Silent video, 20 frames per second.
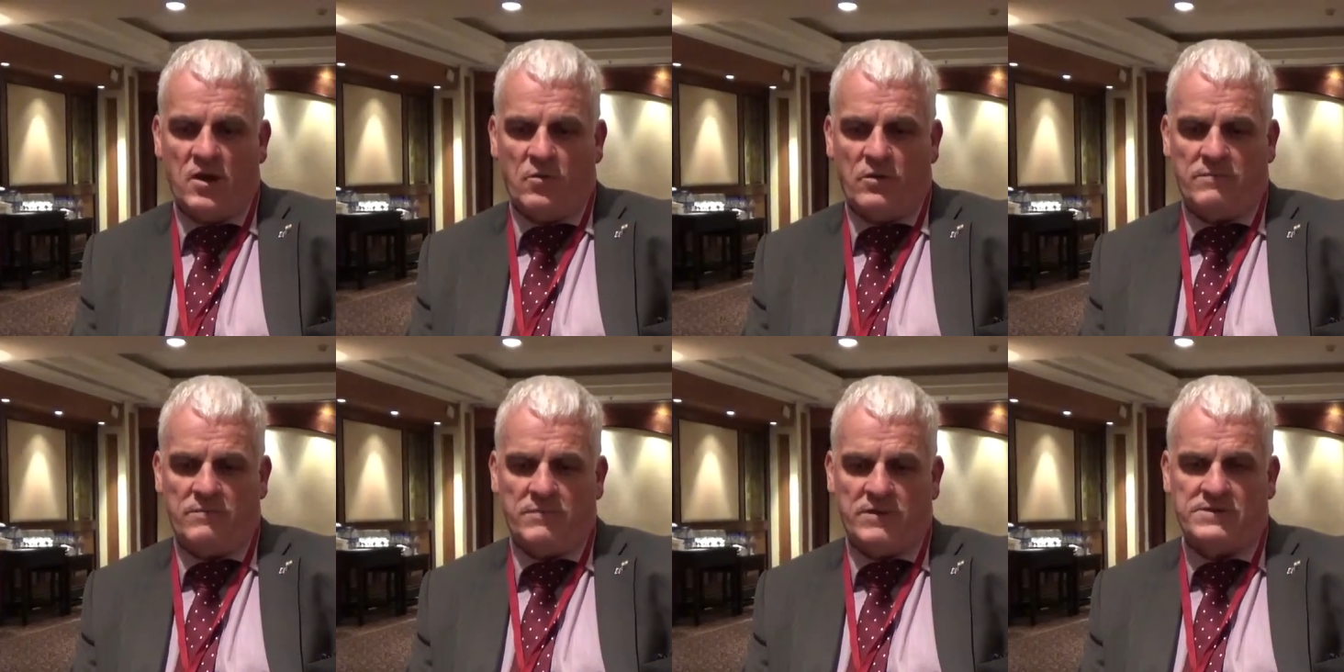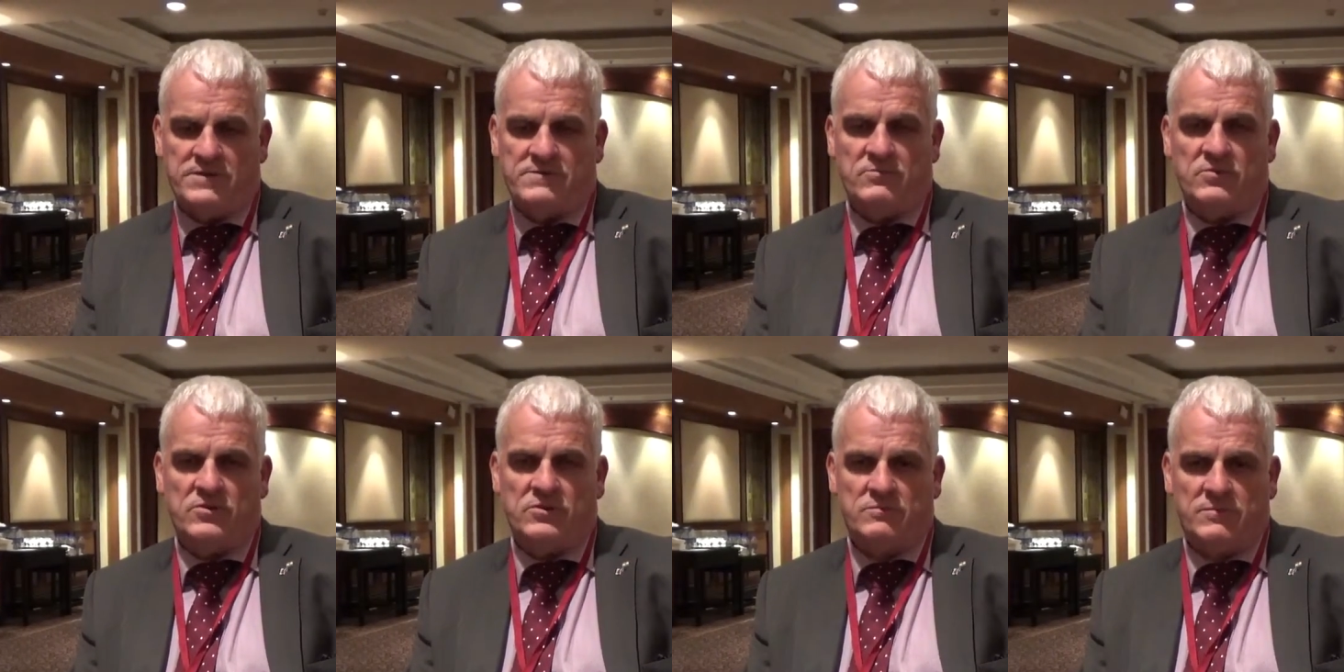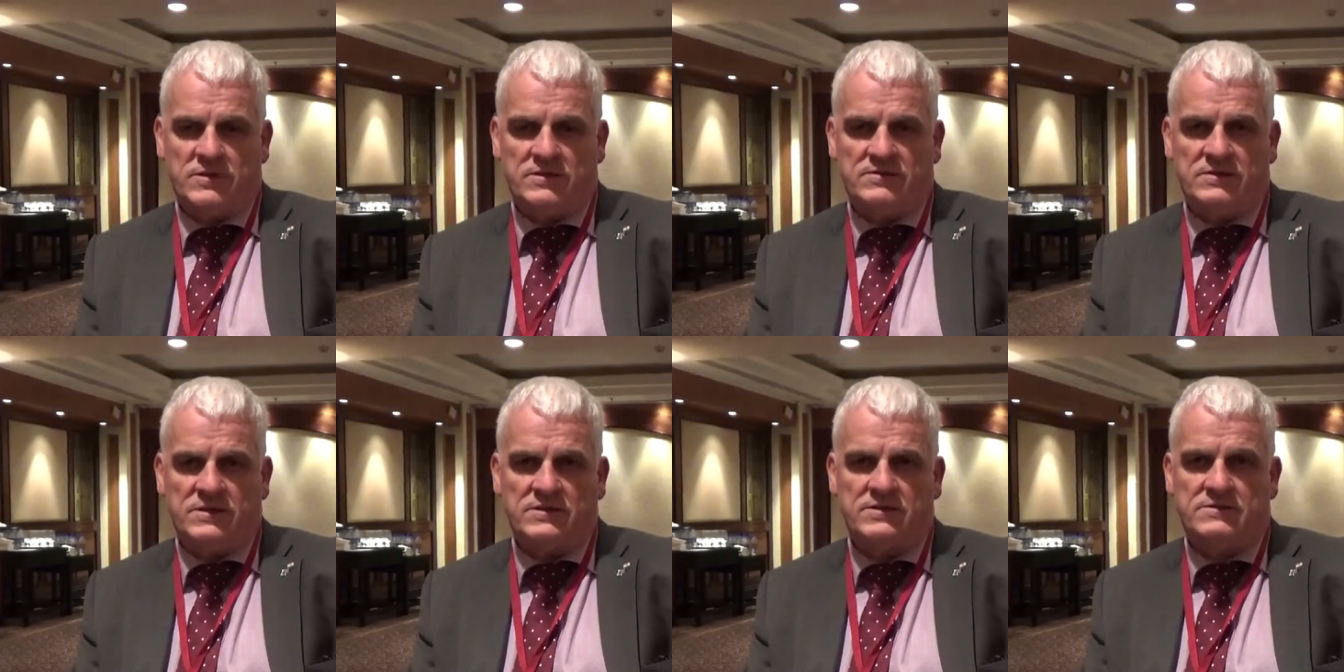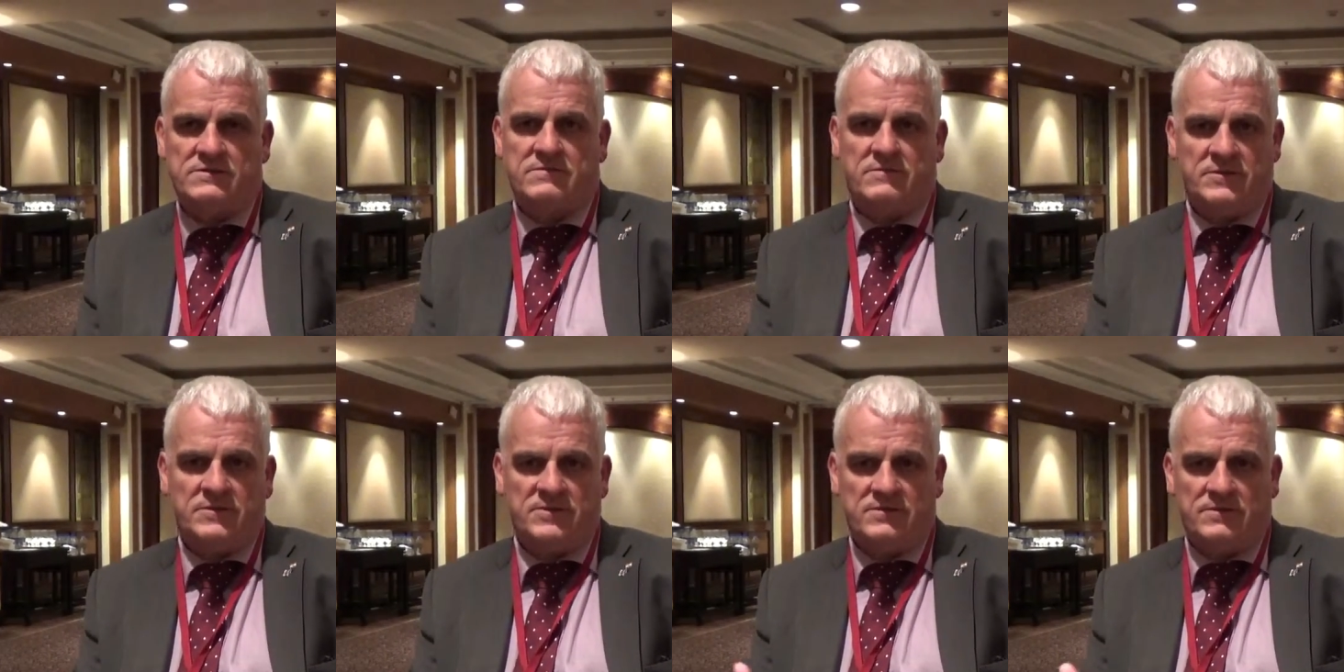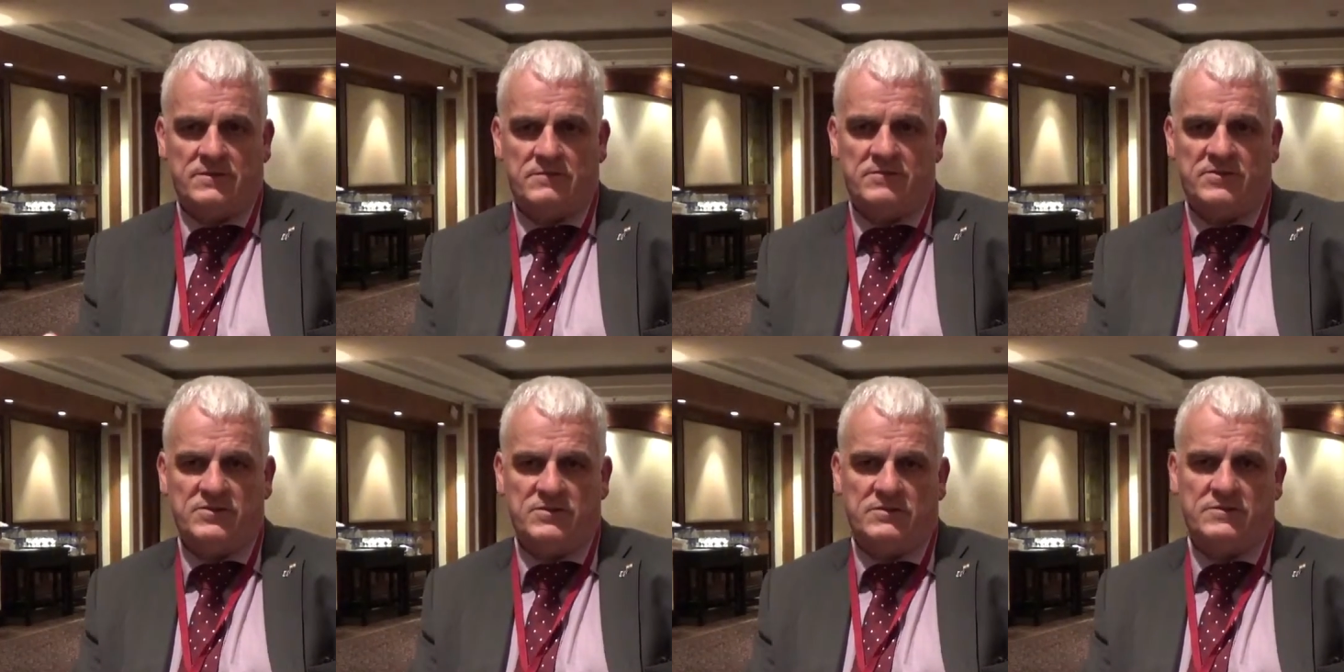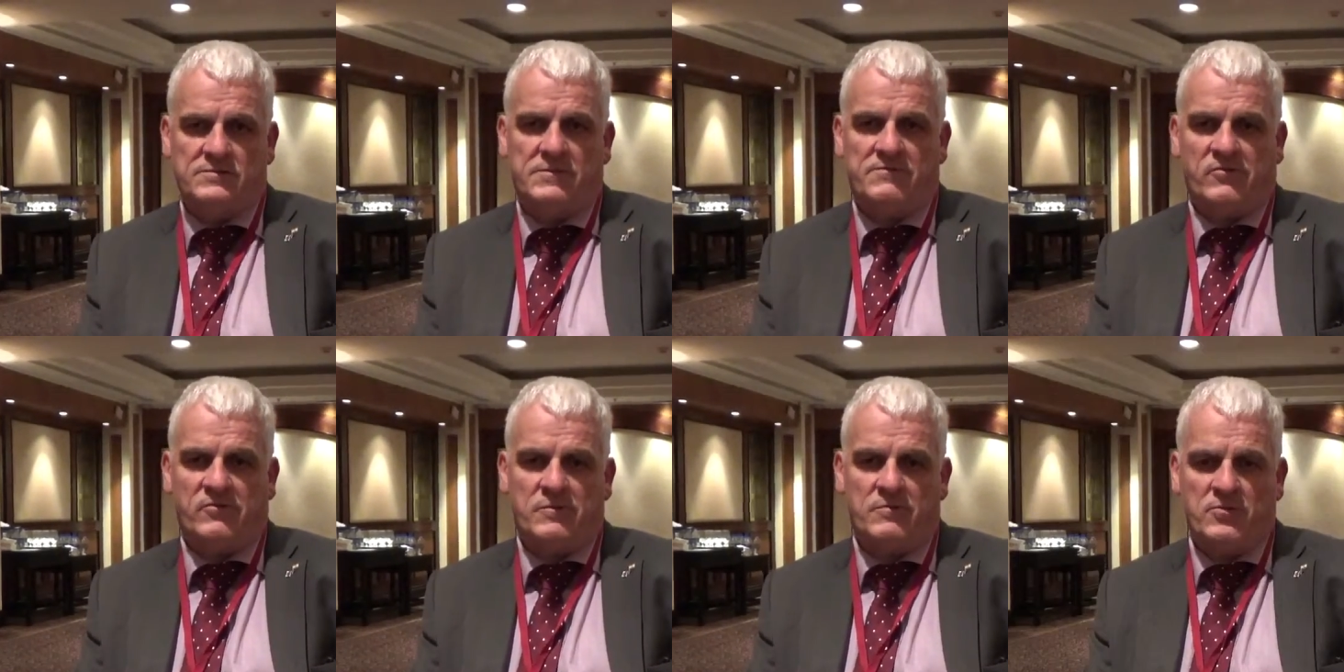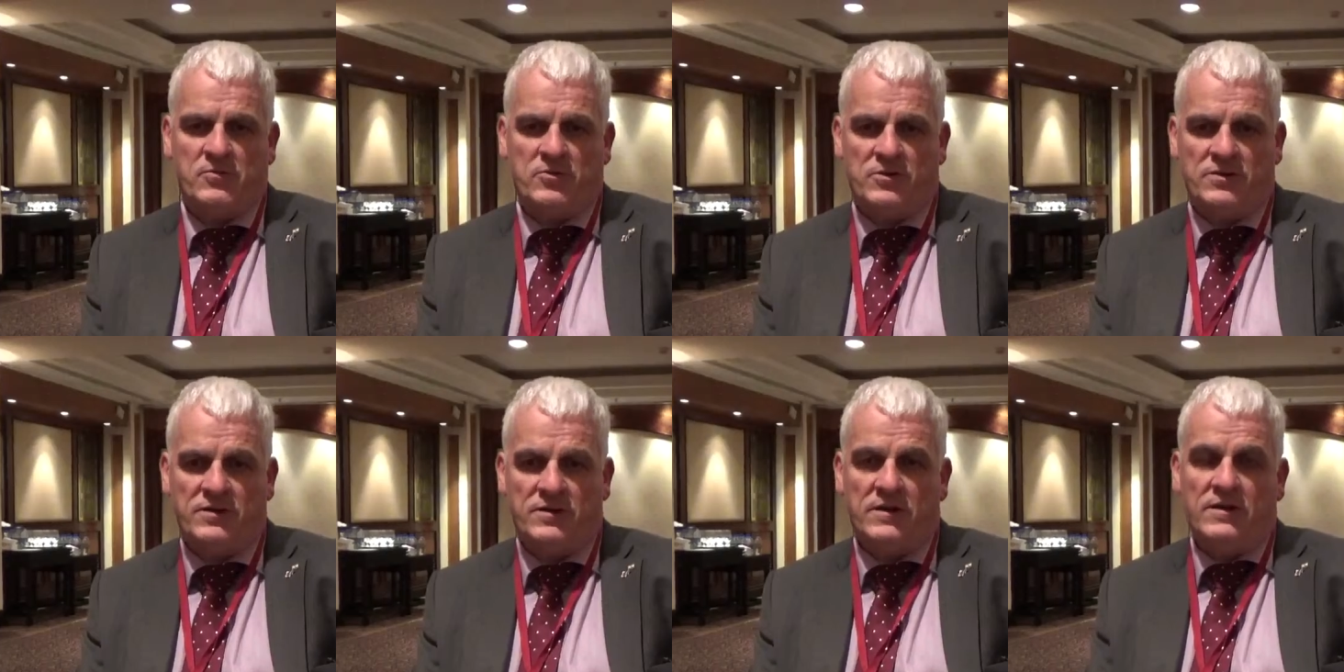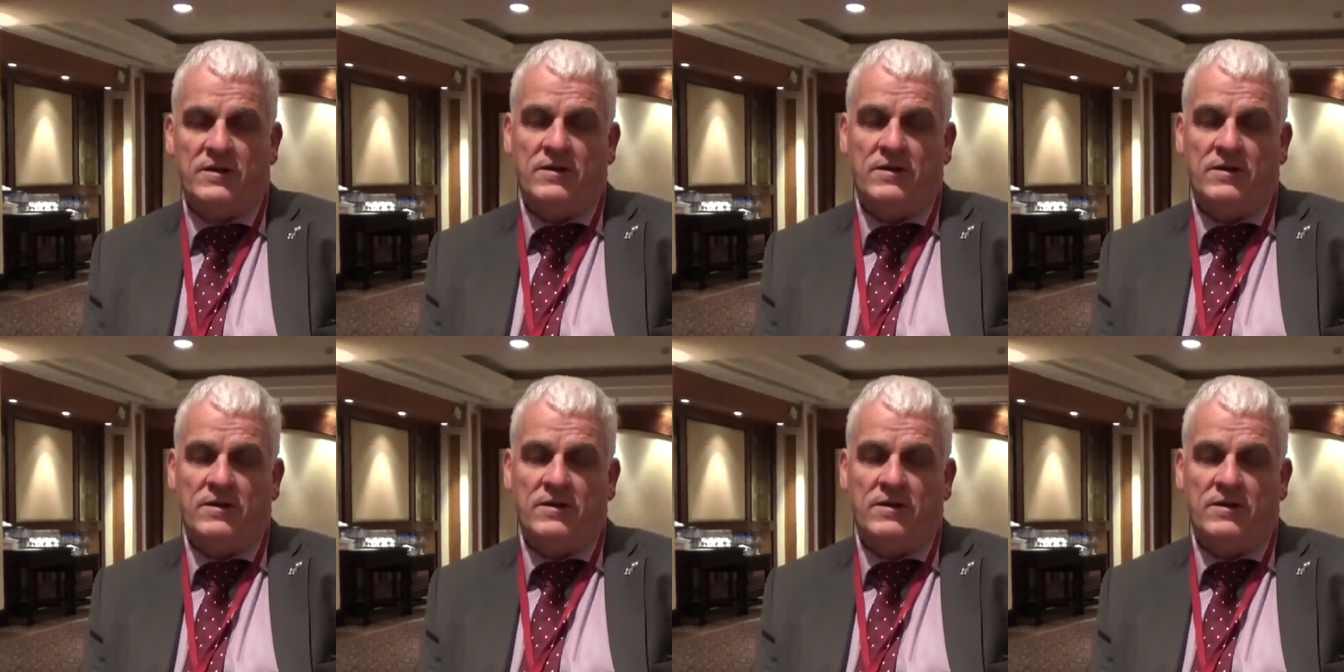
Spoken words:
We've made some good meetings. The mission has been very good.